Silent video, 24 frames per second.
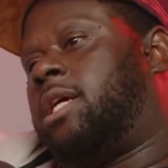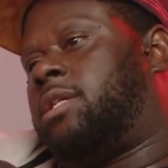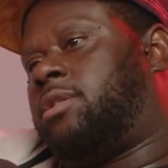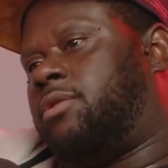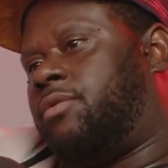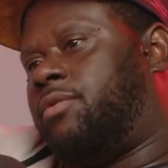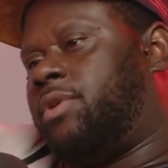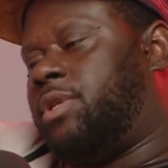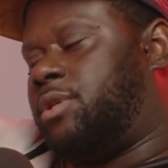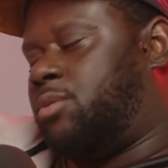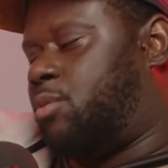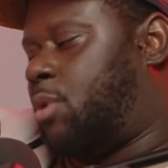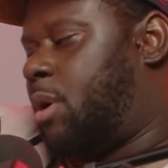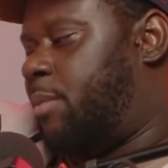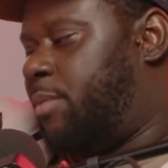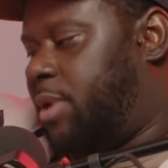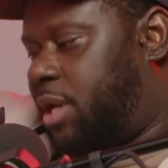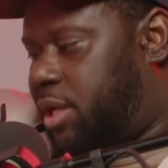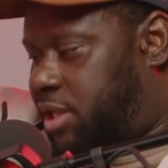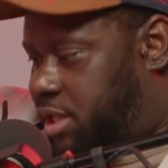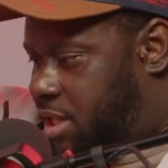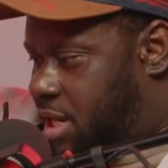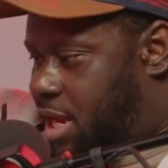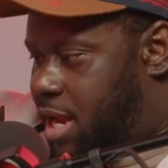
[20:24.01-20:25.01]
the reason why me
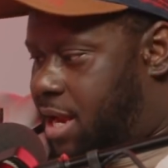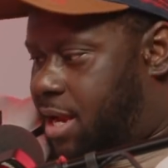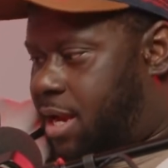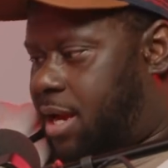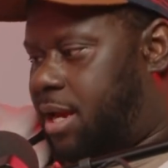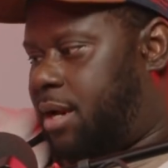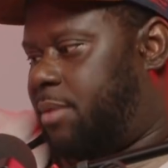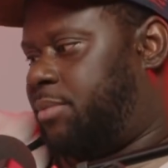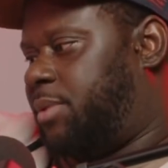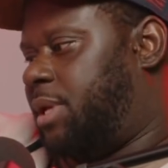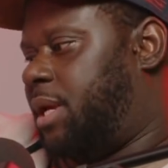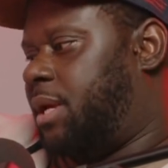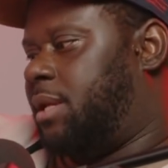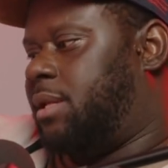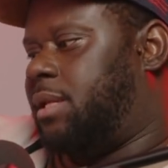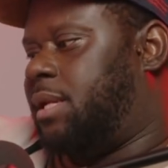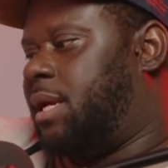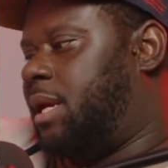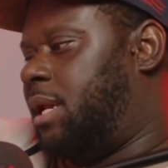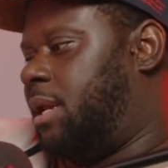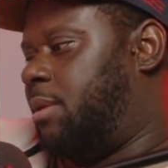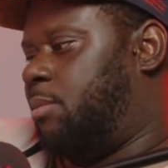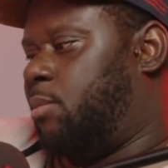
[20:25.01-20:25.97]
and Shine got up there and did it